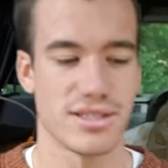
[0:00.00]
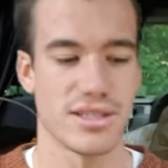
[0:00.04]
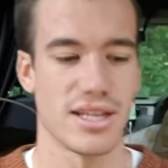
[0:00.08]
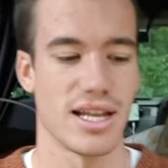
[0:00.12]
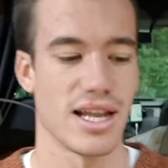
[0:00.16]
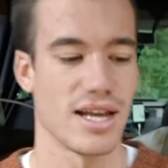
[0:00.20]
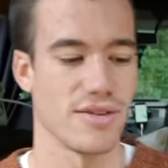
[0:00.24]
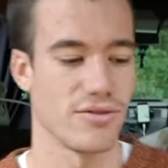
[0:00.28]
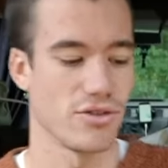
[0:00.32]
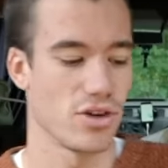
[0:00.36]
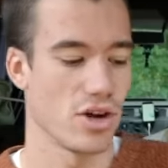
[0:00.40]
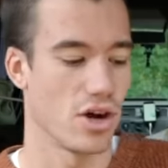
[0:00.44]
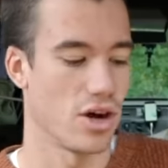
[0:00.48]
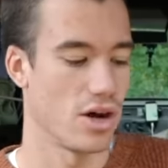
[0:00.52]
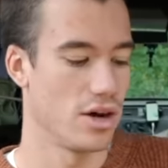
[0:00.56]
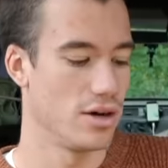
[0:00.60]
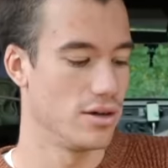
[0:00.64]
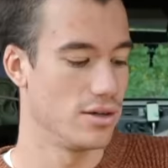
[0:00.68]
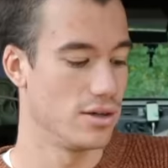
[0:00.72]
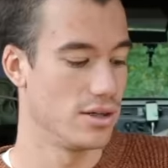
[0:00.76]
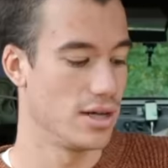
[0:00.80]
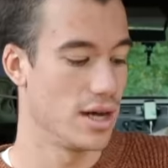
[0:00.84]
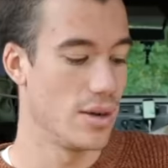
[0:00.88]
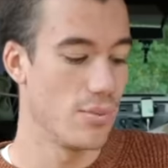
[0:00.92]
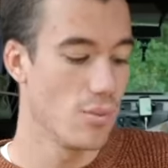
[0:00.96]
that I've got.
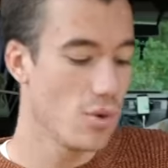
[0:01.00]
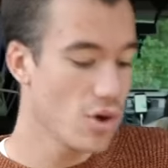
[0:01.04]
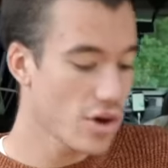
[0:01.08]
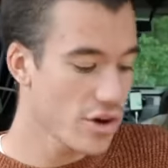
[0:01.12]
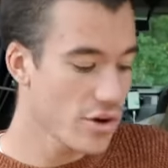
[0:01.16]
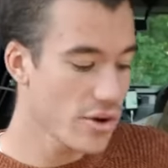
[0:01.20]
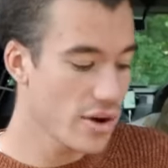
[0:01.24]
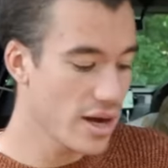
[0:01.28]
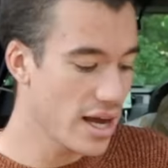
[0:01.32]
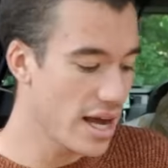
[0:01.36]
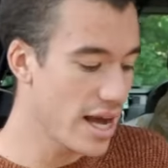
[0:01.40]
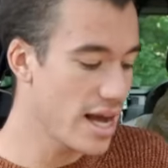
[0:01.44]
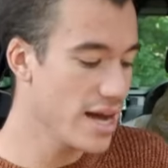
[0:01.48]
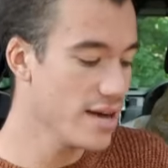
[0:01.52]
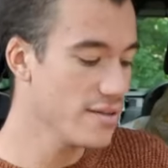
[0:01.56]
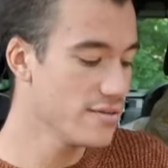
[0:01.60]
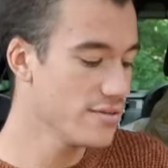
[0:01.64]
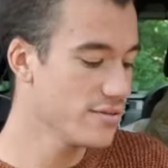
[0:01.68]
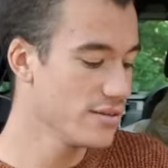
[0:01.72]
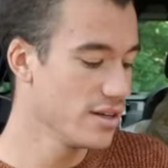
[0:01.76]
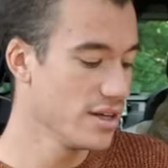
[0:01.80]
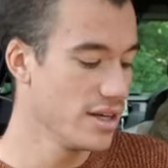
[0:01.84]
And what do I have?